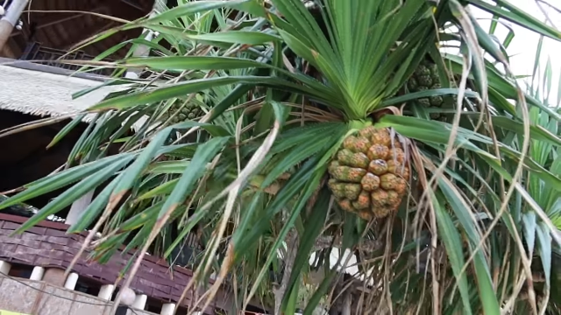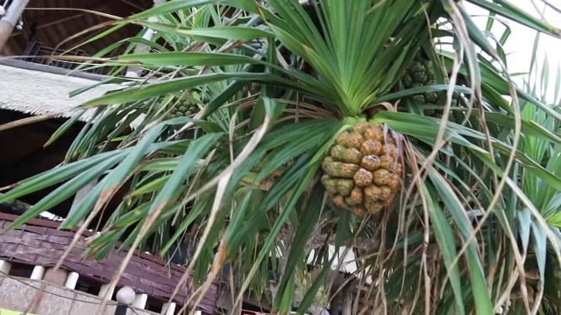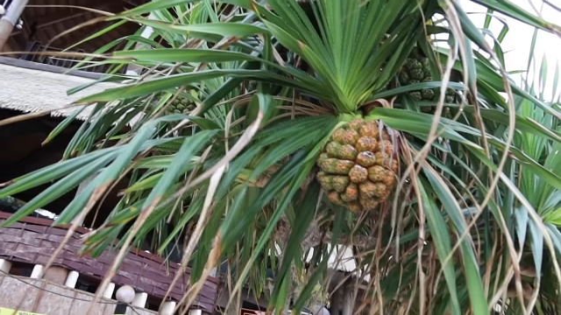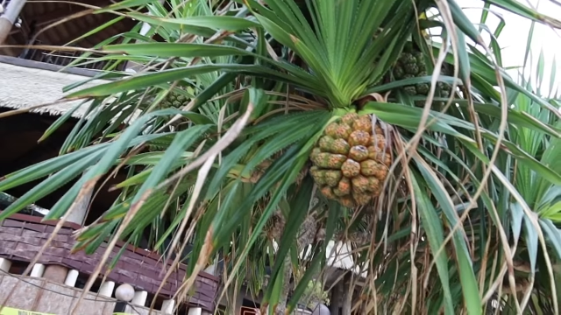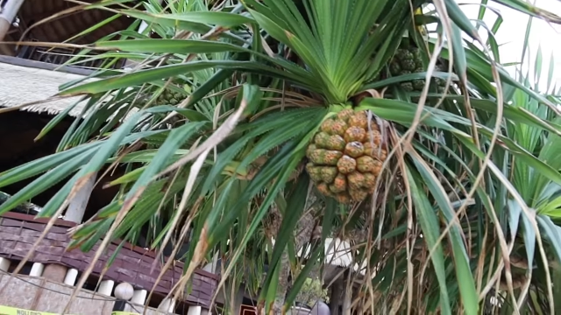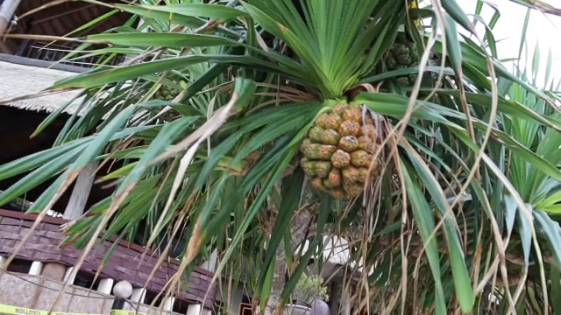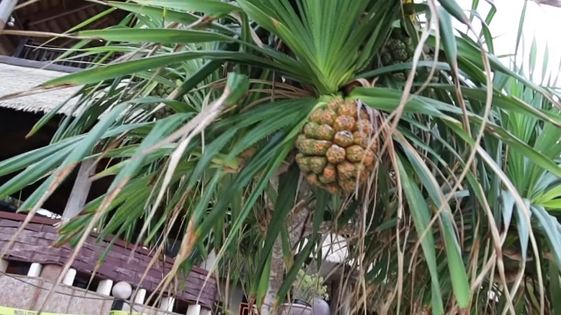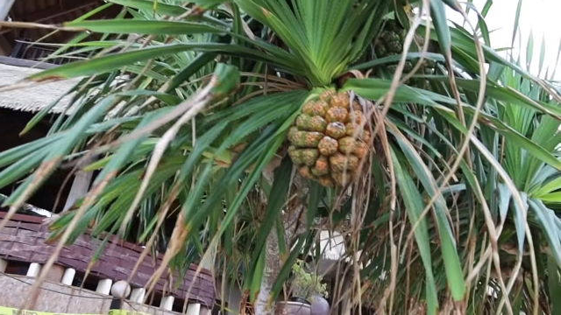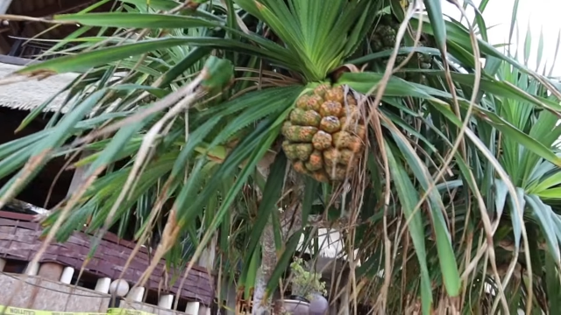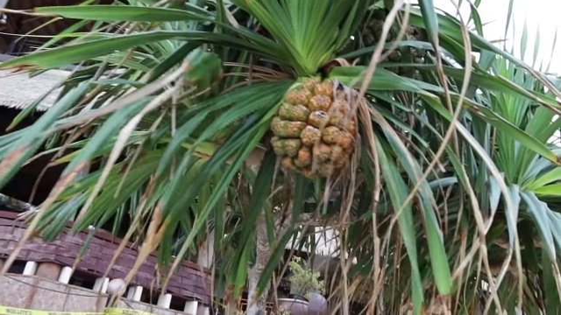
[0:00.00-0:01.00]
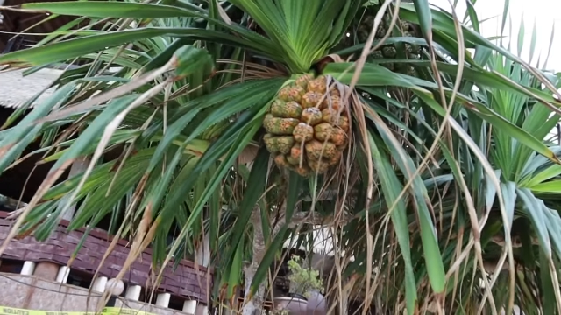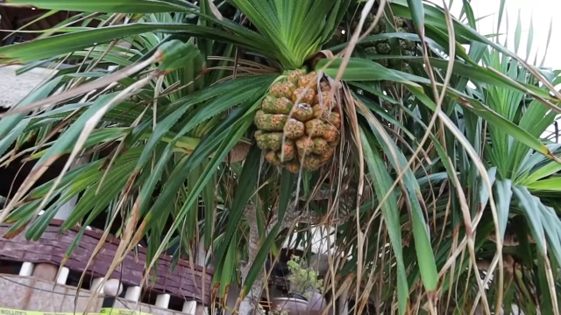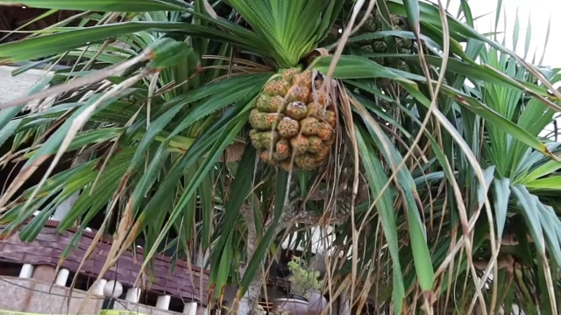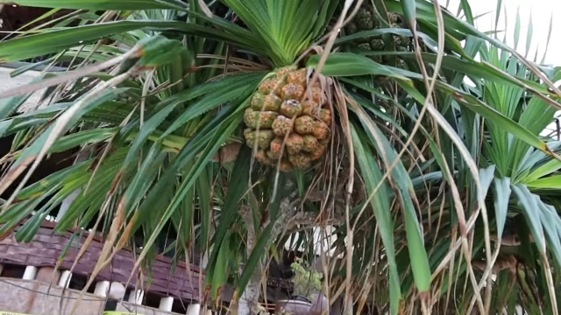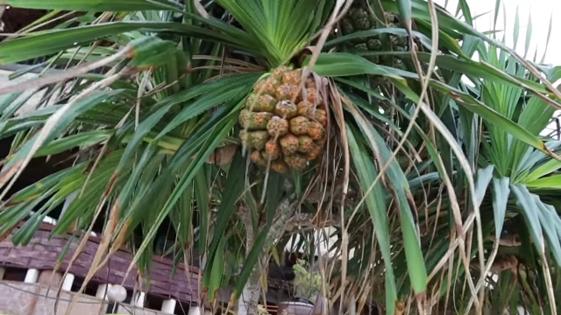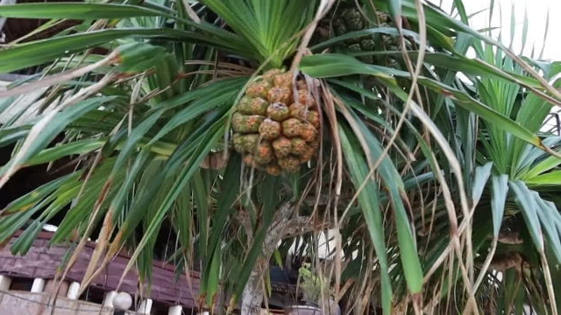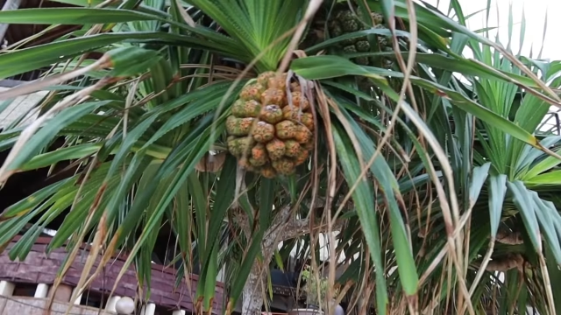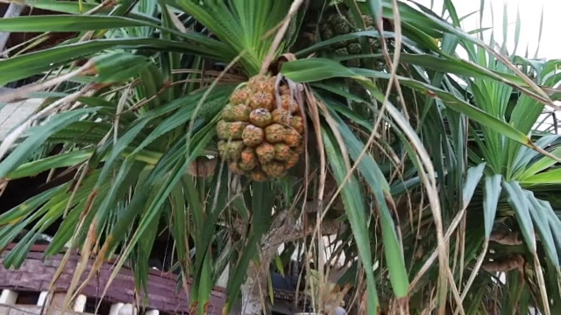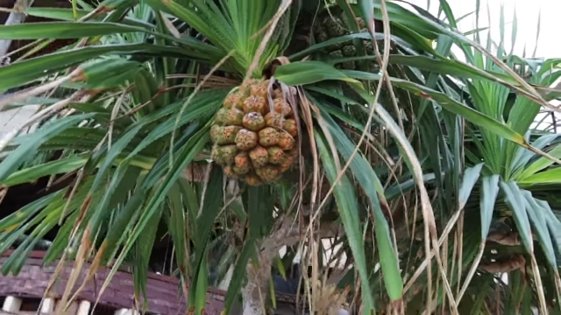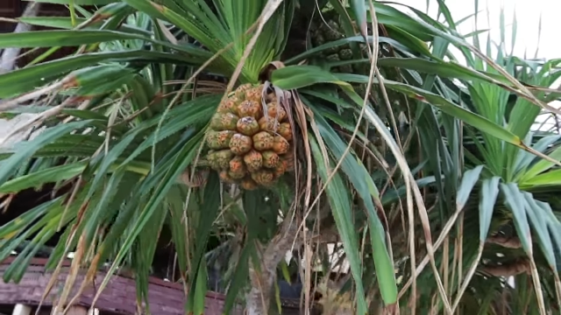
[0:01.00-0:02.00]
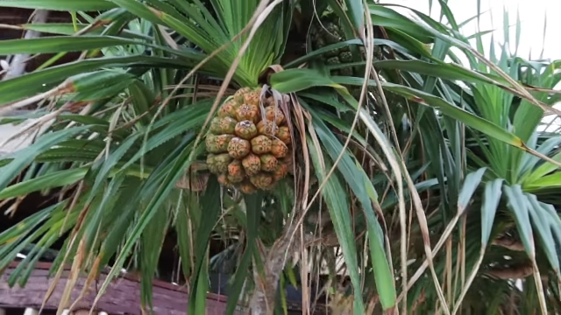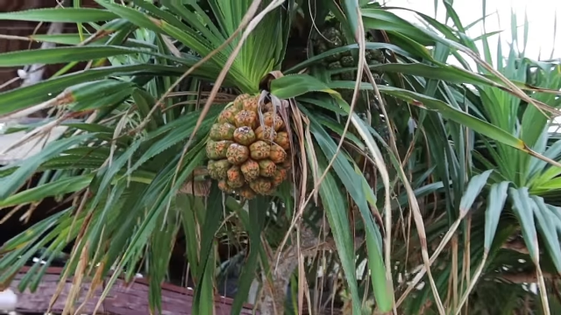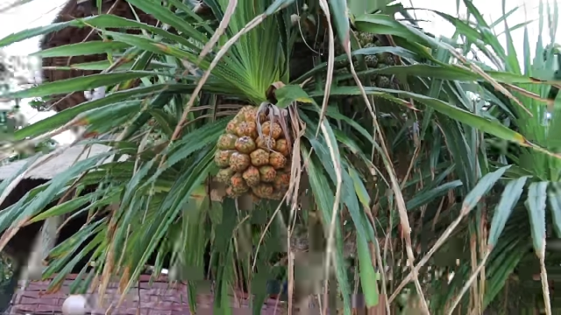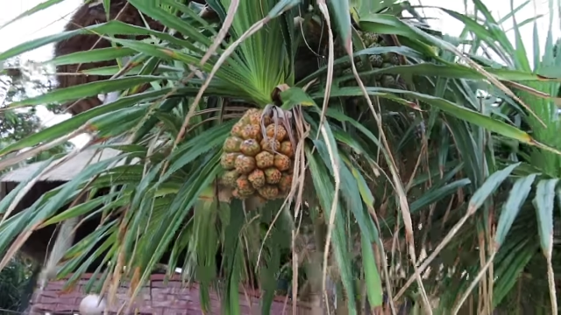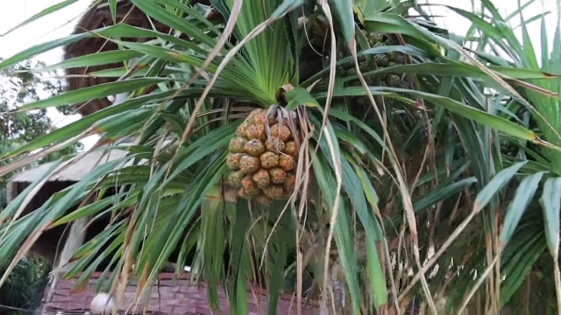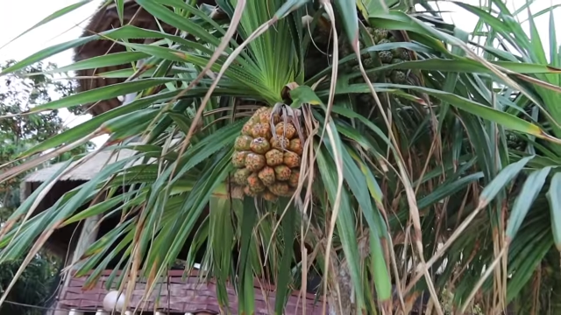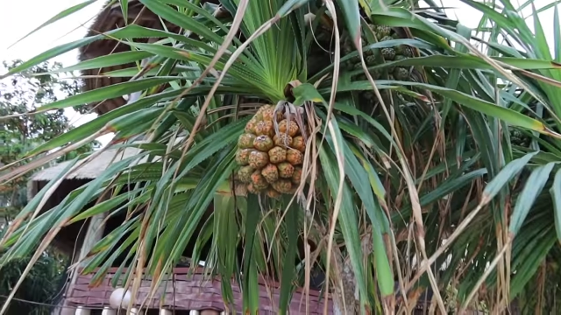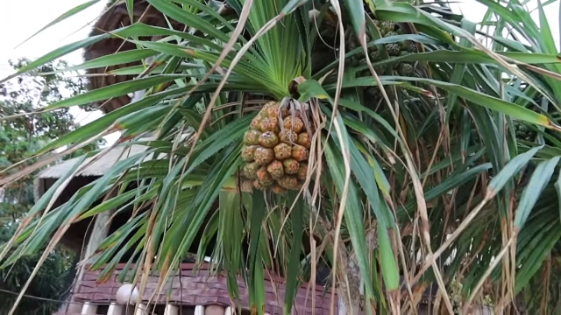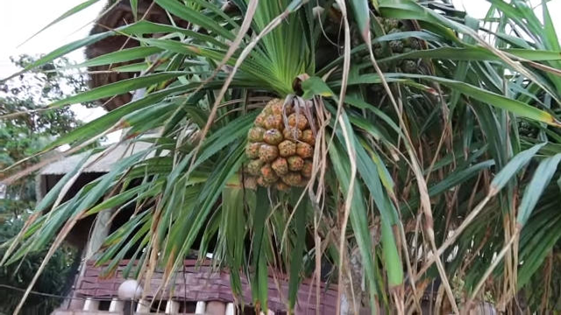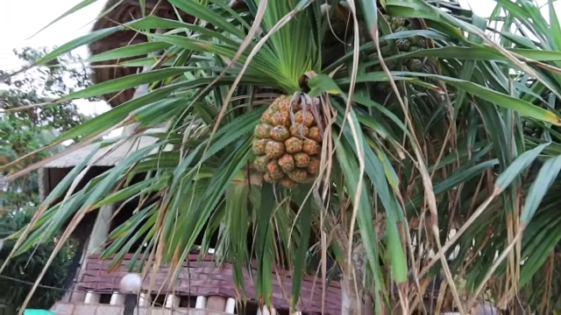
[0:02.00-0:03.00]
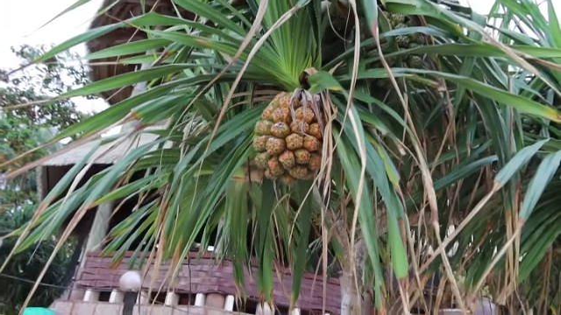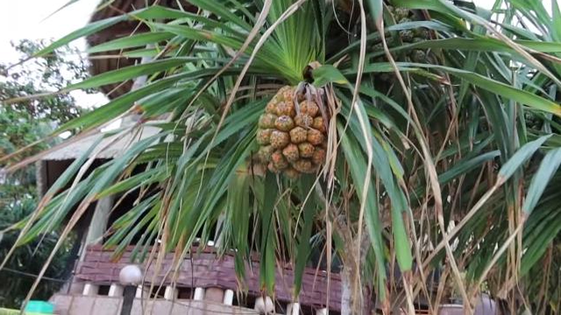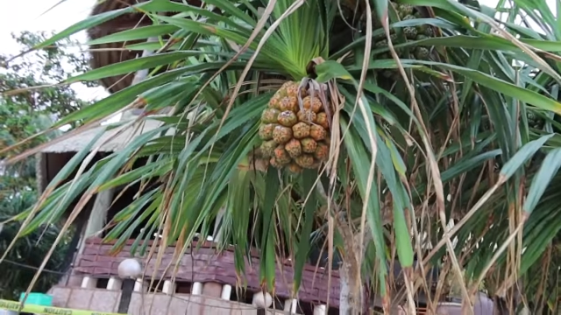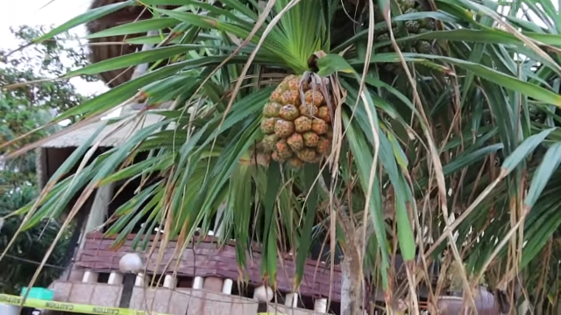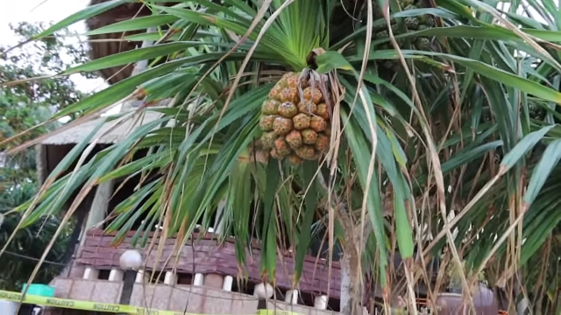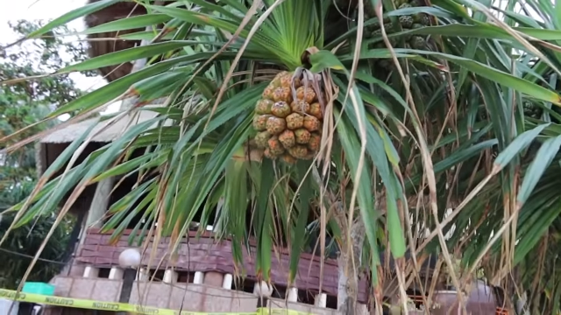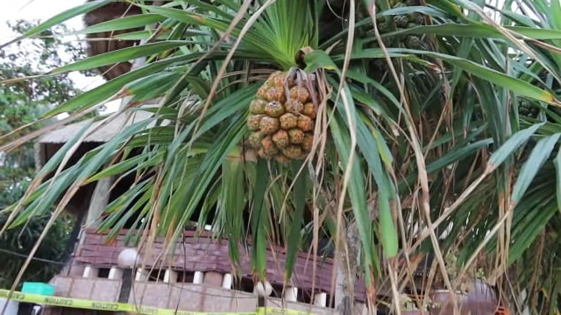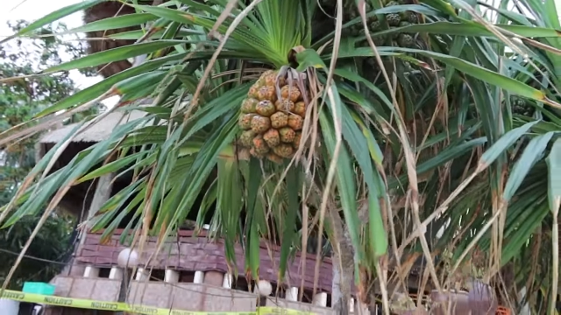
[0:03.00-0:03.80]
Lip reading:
No face is visible, so there are no lips to read.